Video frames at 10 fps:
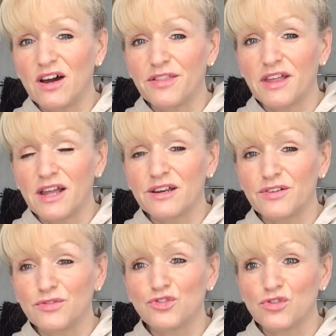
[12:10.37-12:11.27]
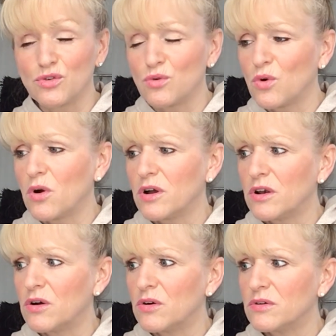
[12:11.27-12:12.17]
I think I'd have struggled quite a
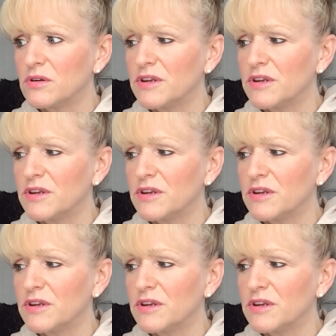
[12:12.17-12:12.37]
lot.